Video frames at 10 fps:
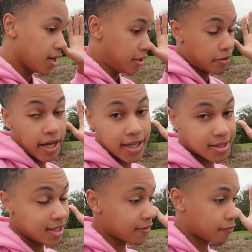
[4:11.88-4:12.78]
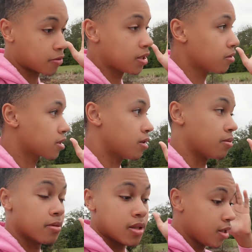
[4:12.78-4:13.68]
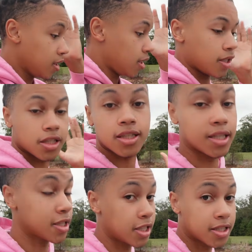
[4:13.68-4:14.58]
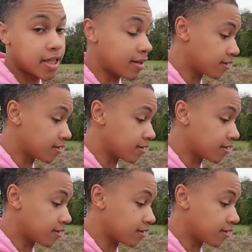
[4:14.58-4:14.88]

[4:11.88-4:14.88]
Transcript: You can't see it for real, so it's just there.